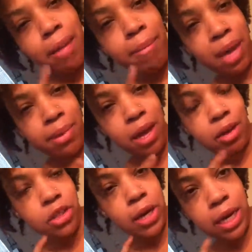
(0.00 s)
Maybe
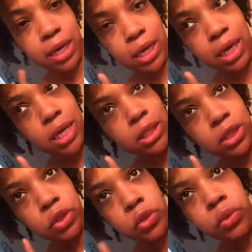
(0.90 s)
I'll try again
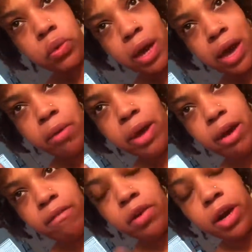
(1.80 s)
soon.
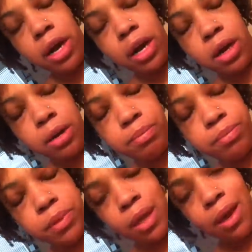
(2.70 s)
However,
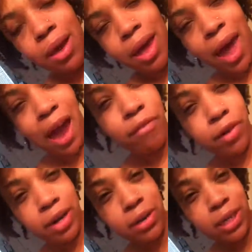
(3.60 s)

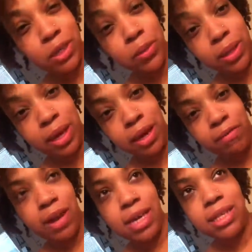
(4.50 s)
after doing the egg
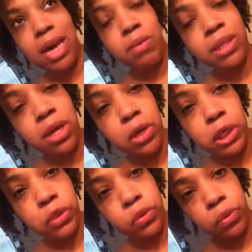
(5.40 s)
fast, I was
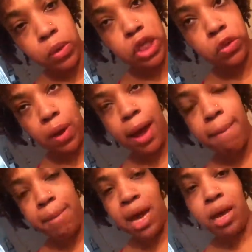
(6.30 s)
going to
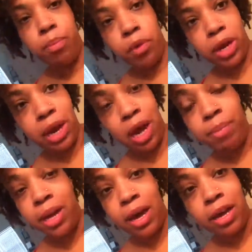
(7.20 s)
retry my pre-op
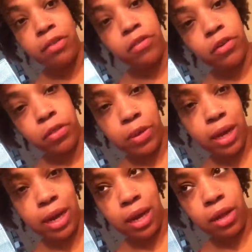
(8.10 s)
diet for
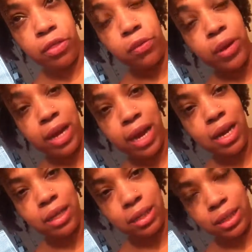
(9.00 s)
3
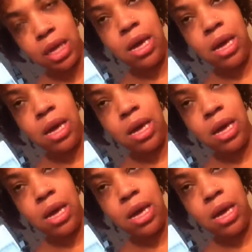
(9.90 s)
days.